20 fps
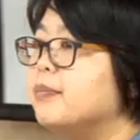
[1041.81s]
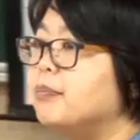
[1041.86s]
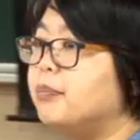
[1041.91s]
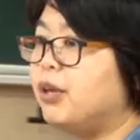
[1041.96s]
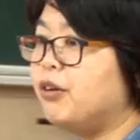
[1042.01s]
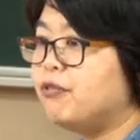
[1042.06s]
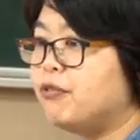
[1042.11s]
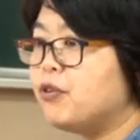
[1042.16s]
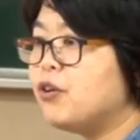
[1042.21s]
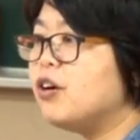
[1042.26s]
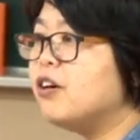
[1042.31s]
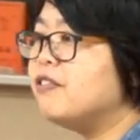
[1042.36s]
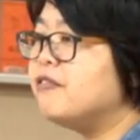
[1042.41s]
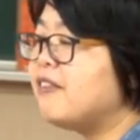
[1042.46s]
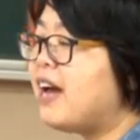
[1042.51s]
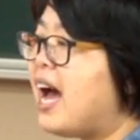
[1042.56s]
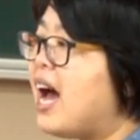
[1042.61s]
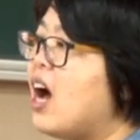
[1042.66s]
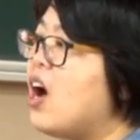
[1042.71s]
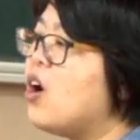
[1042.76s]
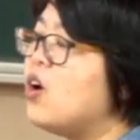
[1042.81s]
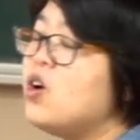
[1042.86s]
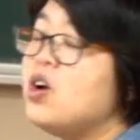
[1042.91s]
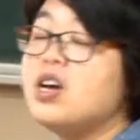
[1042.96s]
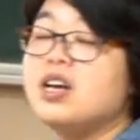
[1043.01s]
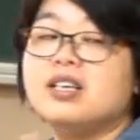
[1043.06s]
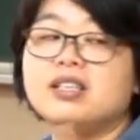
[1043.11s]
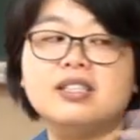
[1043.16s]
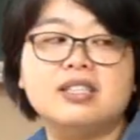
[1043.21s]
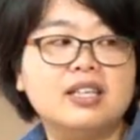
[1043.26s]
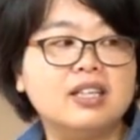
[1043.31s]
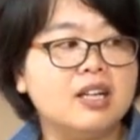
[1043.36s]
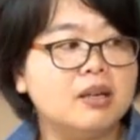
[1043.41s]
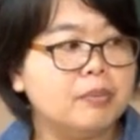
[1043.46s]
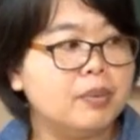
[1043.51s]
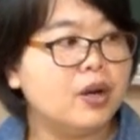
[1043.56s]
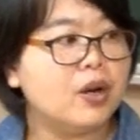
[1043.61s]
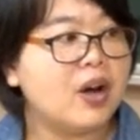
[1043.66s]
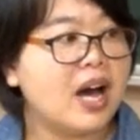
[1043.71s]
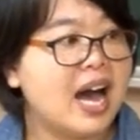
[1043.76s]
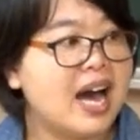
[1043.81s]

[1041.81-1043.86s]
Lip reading: Before a vowel, syllable